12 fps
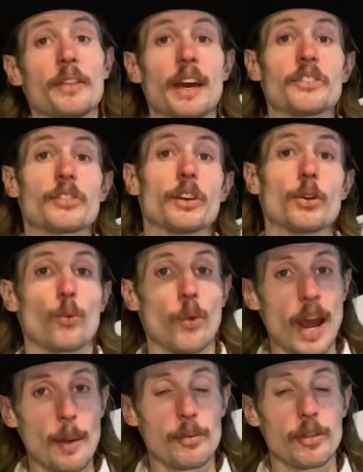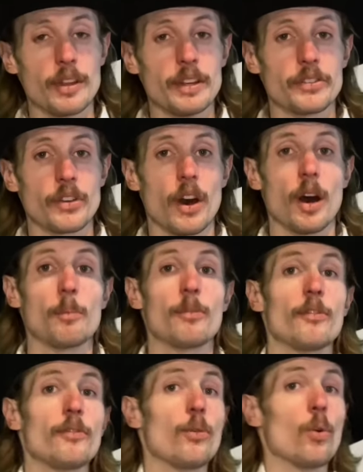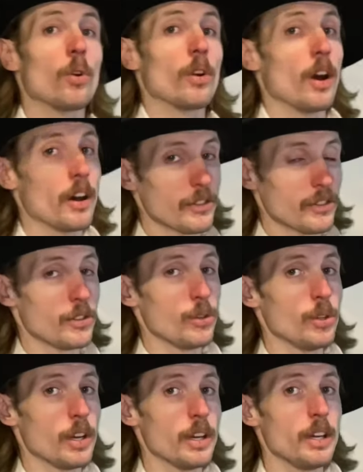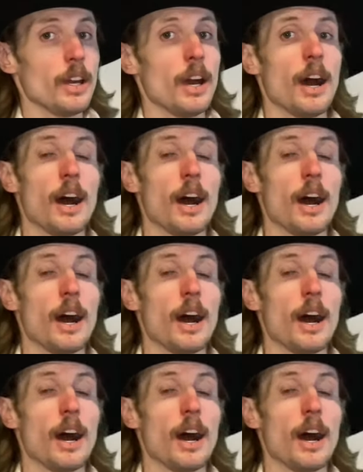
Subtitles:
that's gonna wrap things up for us today